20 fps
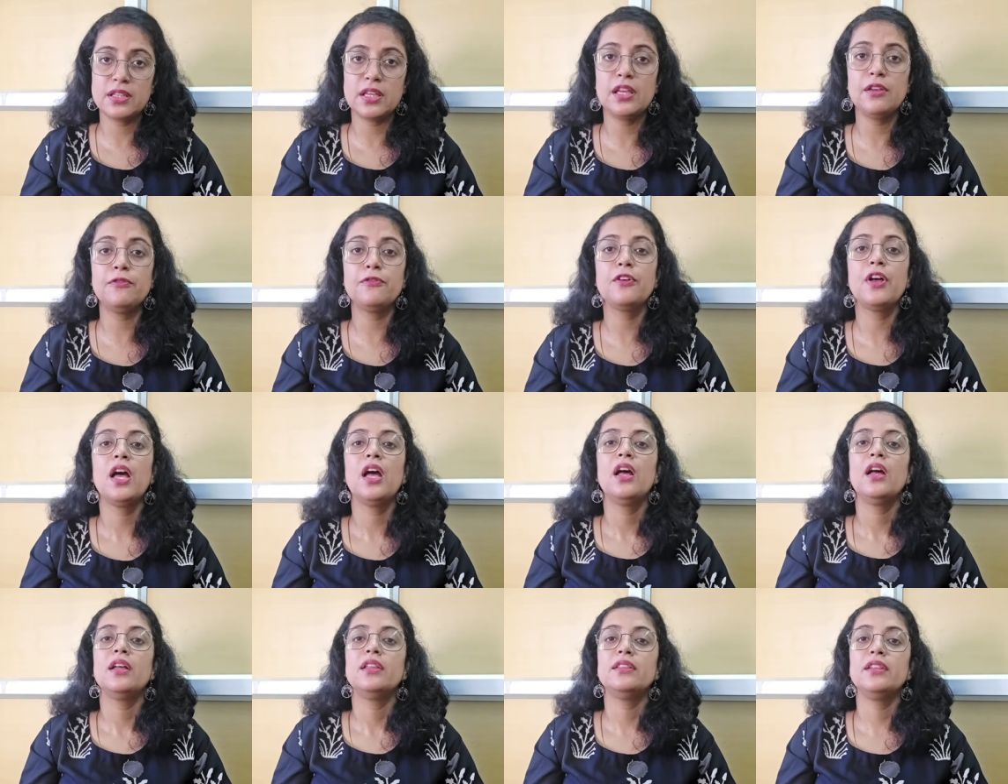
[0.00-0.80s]
If
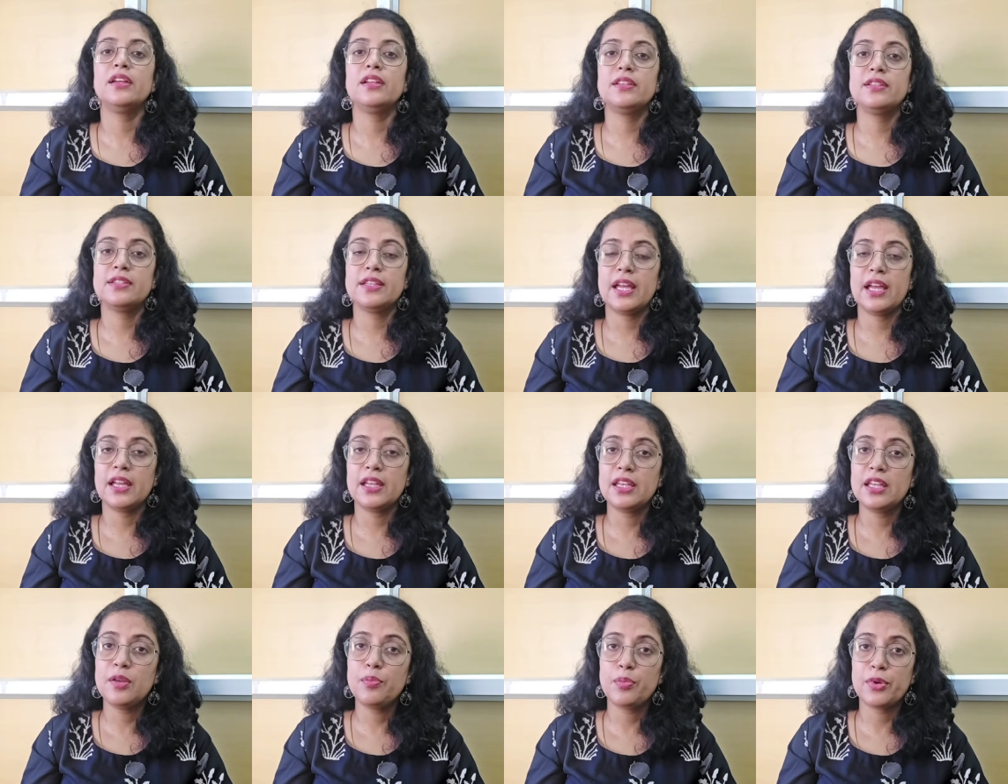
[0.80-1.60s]
there is
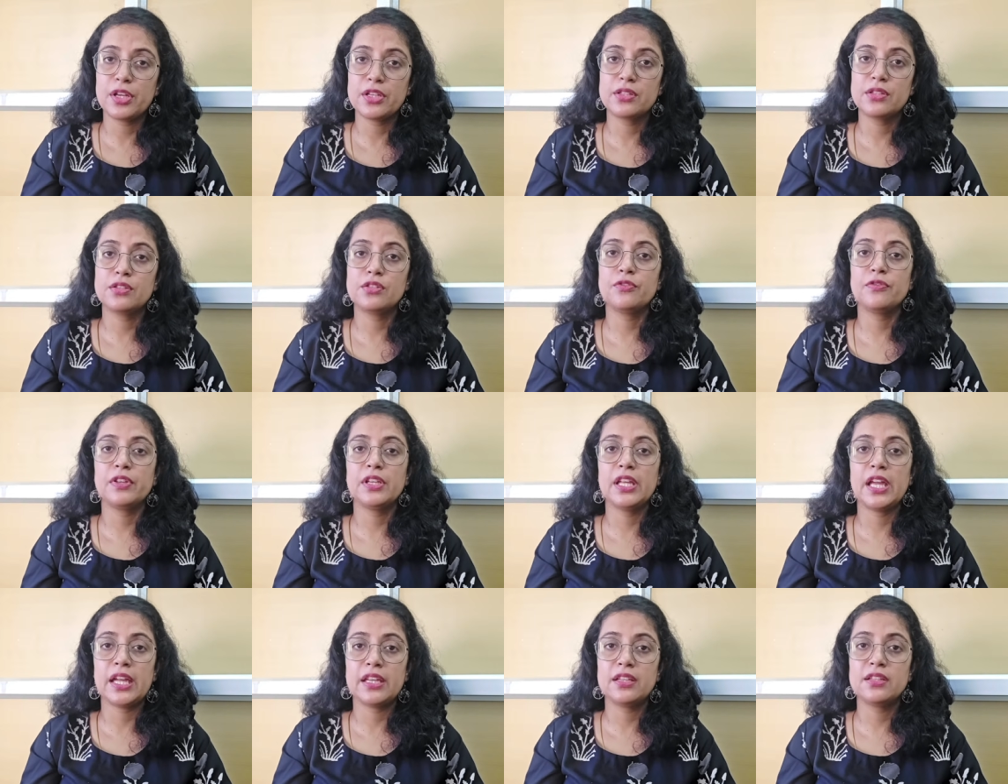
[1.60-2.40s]
any presence of
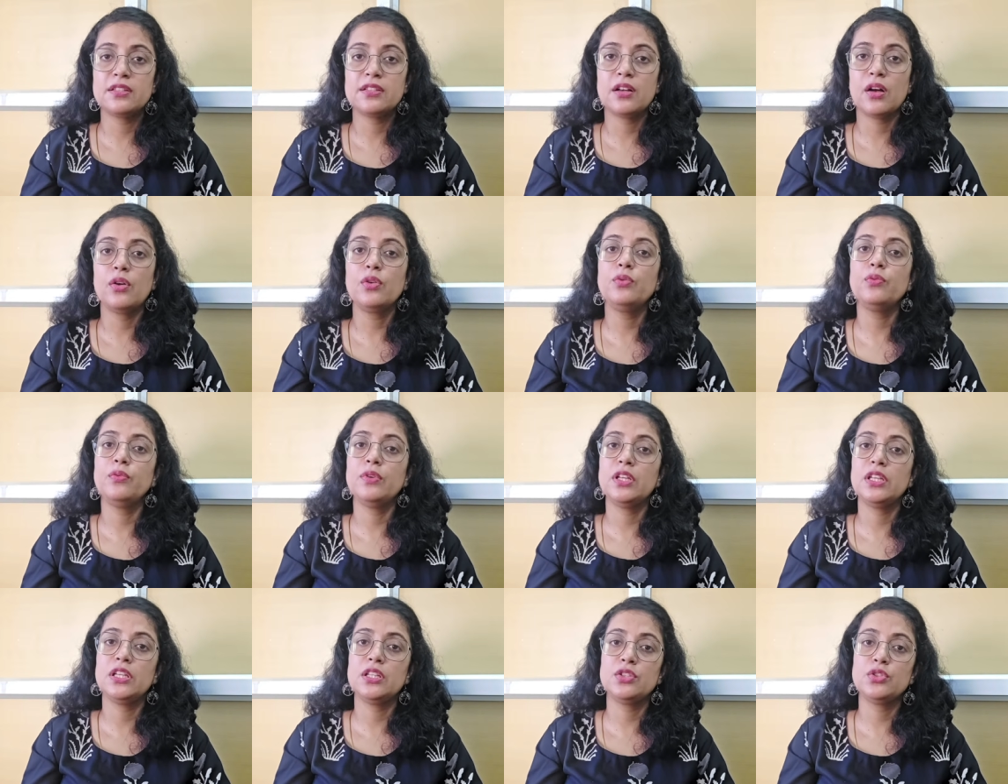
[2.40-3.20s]
any added sound,
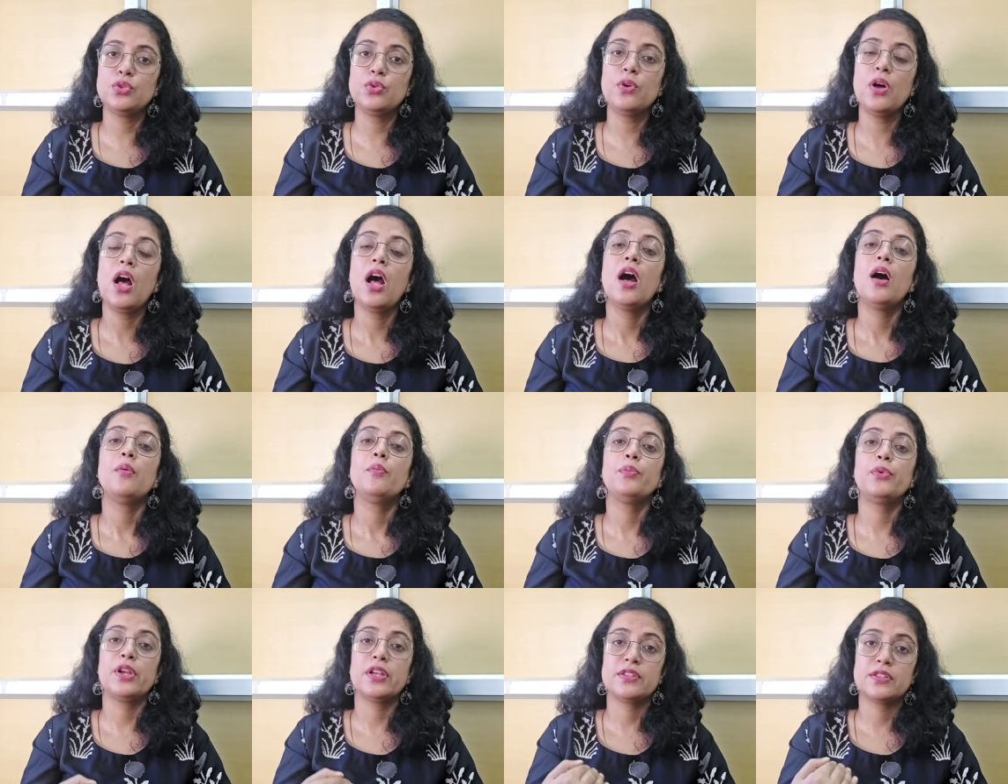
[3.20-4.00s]
we need to
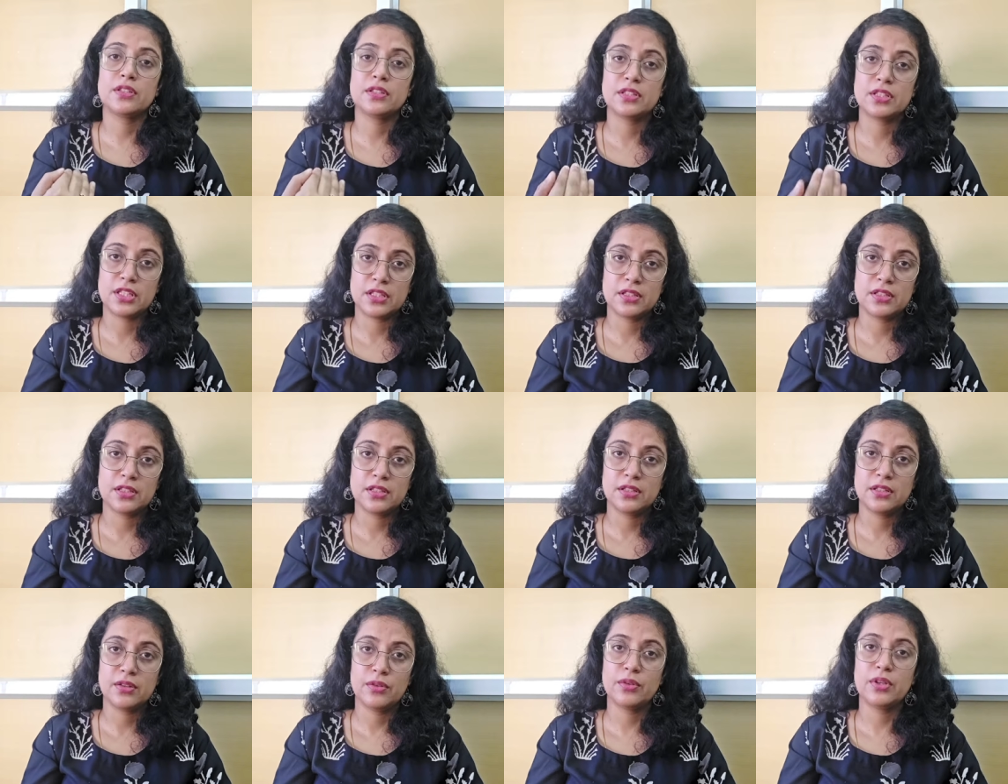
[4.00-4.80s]
present it,
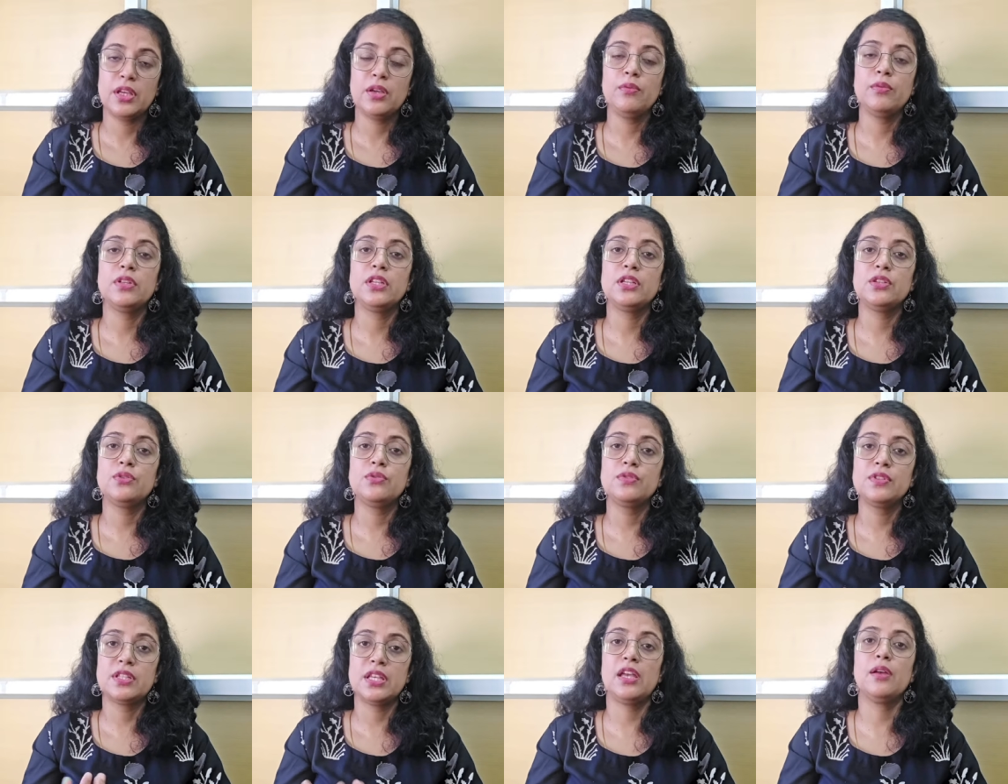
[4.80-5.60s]
okay, we need
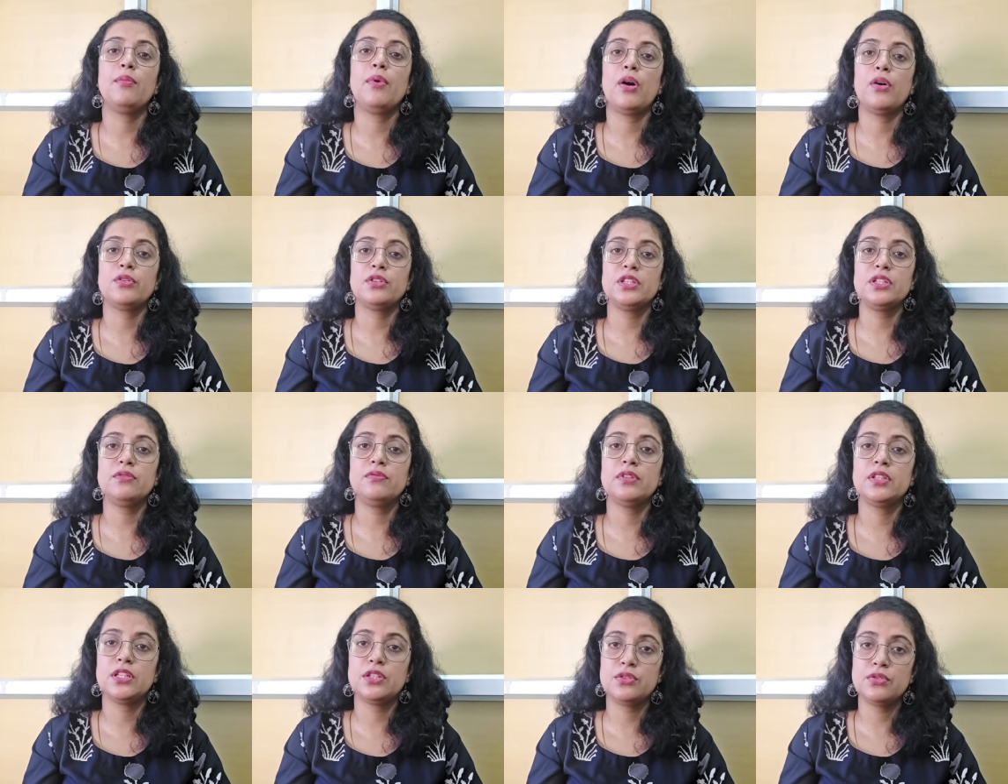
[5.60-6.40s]
to say about it,
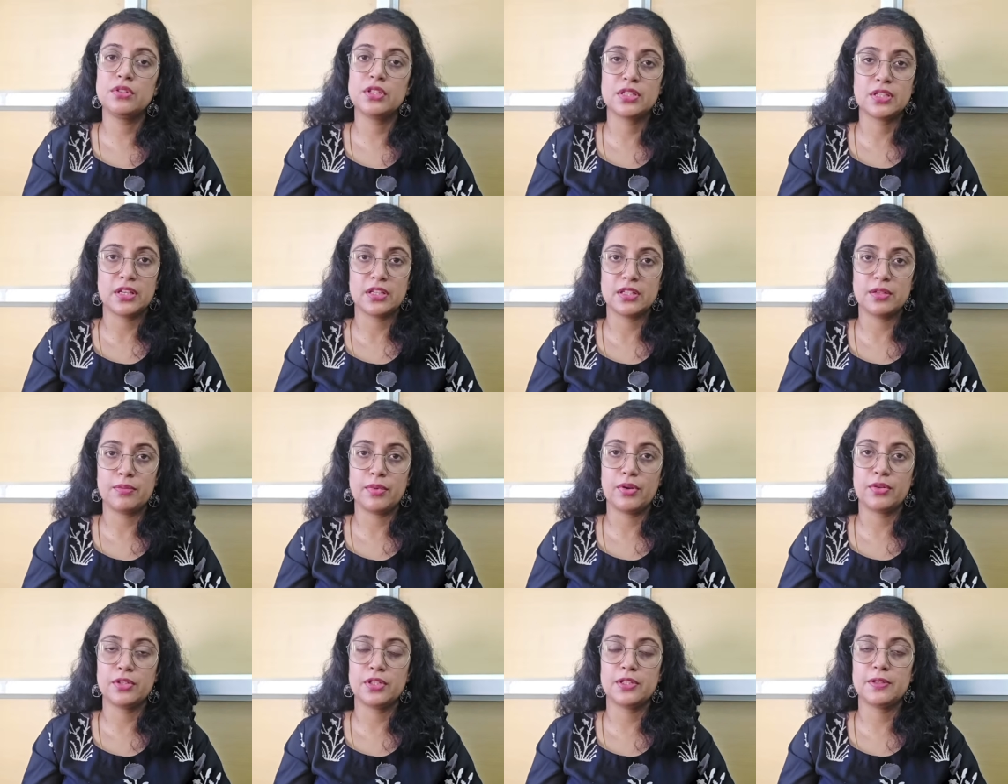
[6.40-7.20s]
we need to discuss
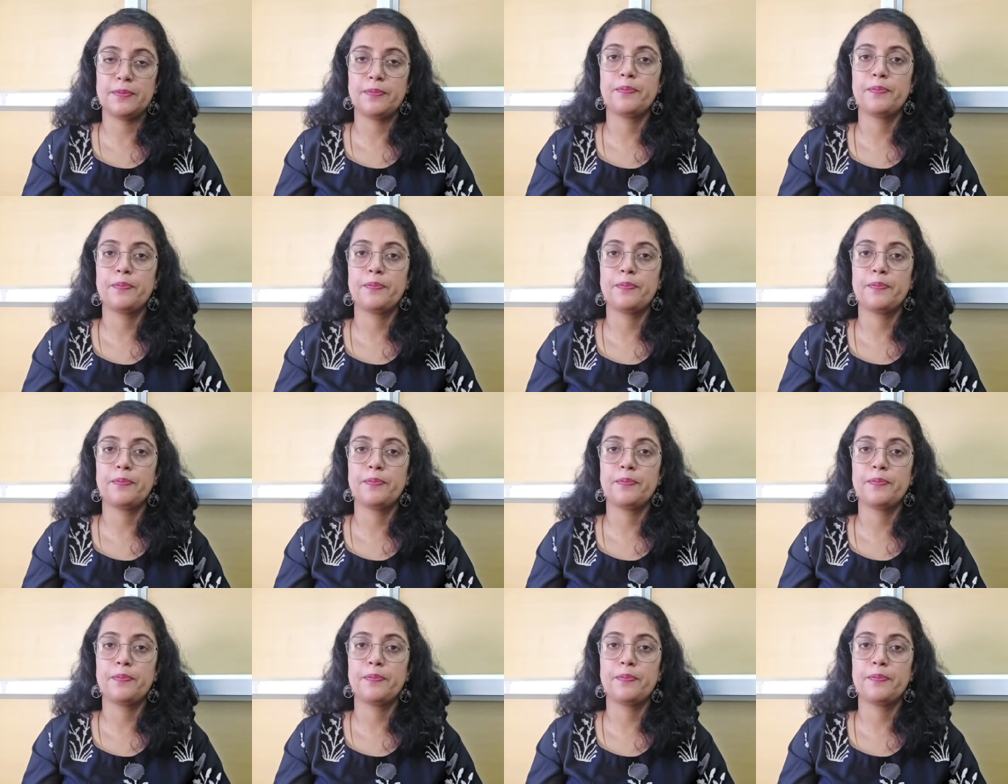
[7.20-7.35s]
about it.